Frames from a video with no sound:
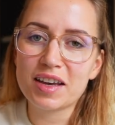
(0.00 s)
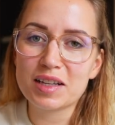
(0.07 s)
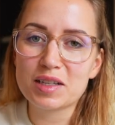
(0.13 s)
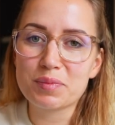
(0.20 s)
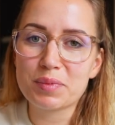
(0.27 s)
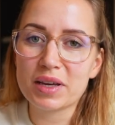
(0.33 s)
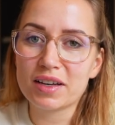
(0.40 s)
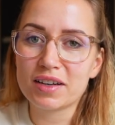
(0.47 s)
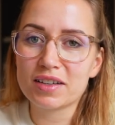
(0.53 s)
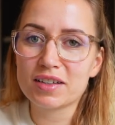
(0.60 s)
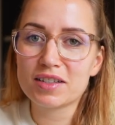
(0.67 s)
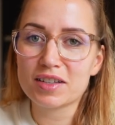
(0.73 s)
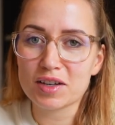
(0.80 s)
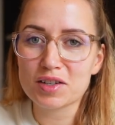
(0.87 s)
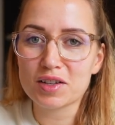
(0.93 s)
It's been
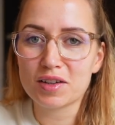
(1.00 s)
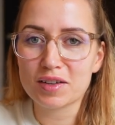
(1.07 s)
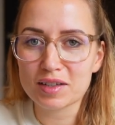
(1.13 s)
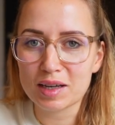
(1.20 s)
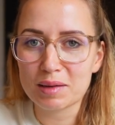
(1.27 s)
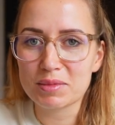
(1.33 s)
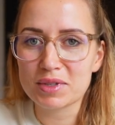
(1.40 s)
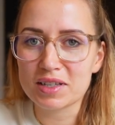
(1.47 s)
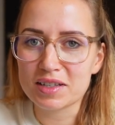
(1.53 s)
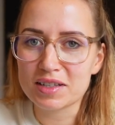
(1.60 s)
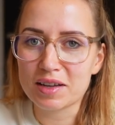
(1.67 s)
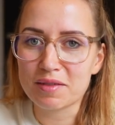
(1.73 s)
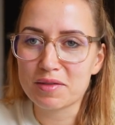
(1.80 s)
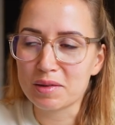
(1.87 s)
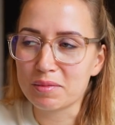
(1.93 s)
such a long time
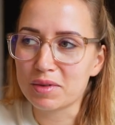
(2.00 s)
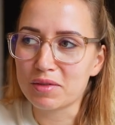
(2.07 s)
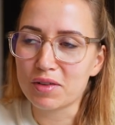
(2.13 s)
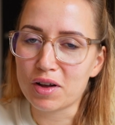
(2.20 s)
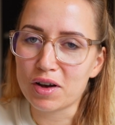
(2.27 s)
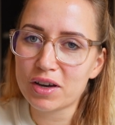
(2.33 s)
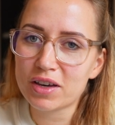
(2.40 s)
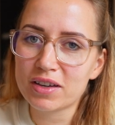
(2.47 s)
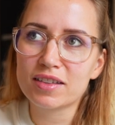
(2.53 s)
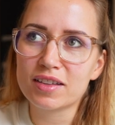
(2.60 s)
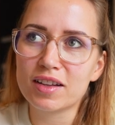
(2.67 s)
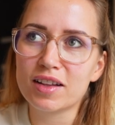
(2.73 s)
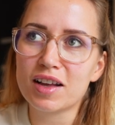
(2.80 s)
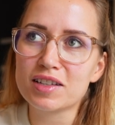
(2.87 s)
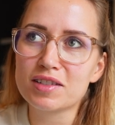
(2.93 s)
since I filmed a vlog.
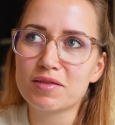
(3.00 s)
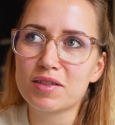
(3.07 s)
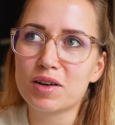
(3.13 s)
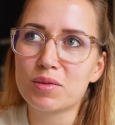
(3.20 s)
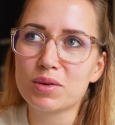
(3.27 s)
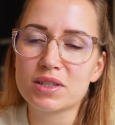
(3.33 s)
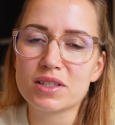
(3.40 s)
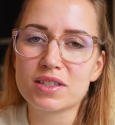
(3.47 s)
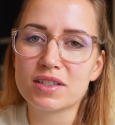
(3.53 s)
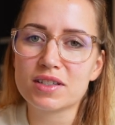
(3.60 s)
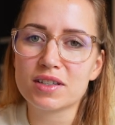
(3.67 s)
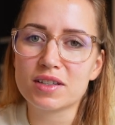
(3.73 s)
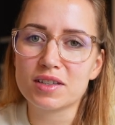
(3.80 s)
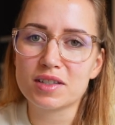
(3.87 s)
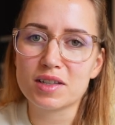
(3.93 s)
The last vlog
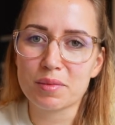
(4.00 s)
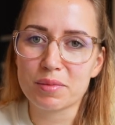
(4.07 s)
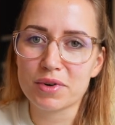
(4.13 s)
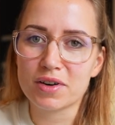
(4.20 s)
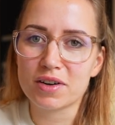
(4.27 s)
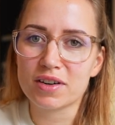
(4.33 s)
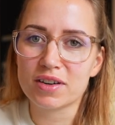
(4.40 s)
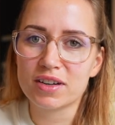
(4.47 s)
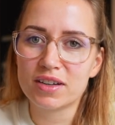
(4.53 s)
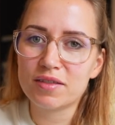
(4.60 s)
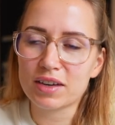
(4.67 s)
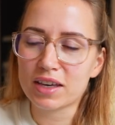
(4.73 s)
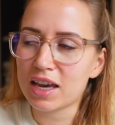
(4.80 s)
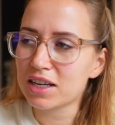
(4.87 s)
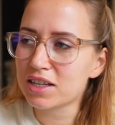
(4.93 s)
was the summer
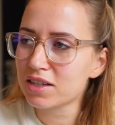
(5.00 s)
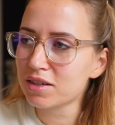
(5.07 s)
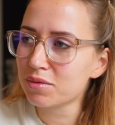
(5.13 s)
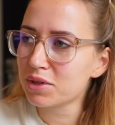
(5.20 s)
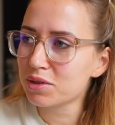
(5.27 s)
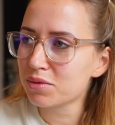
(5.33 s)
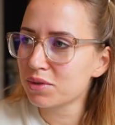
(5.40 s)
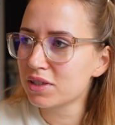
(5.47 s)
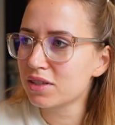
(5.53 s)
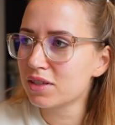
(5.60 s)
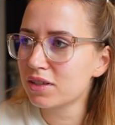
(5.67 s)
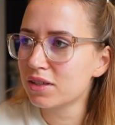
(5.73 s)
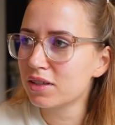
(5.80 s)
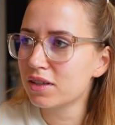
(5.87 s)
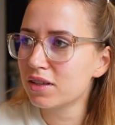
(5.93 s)
vacation, which was
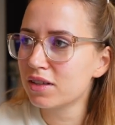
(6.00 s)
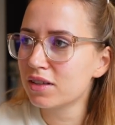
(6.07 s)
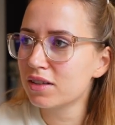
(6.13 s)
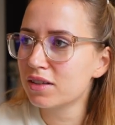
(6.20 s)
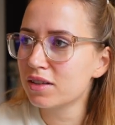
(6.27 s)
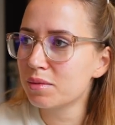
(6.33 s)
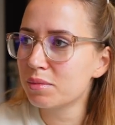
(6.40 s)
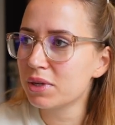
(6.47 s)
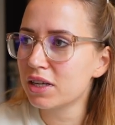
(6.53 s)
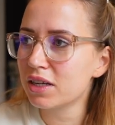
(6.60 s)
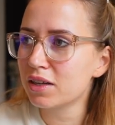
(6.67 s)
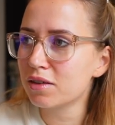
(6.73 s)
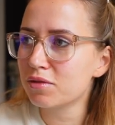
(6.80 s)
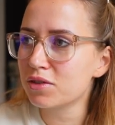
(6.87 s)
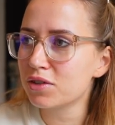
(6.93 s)
in the
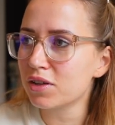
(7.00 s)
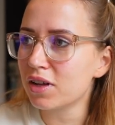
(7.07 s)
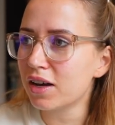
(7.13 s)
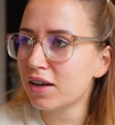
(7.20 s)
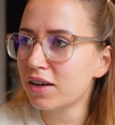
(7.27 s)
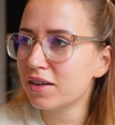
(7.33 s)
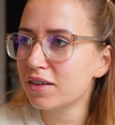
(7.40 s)
beginning of July.